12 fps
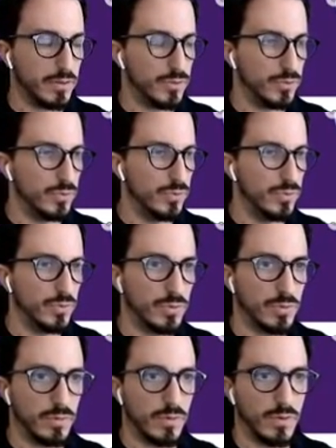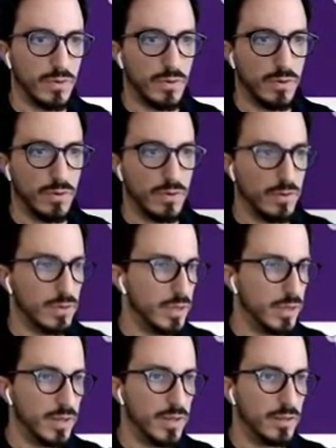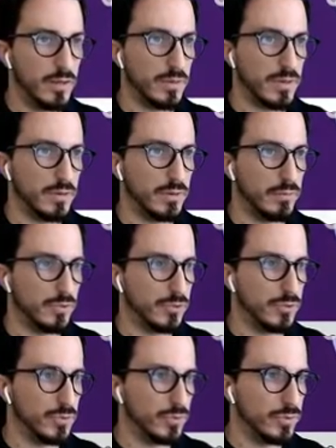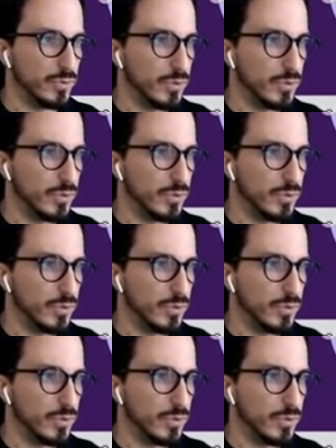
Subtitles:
choose? Yeah, there we go. I'm gonna choose.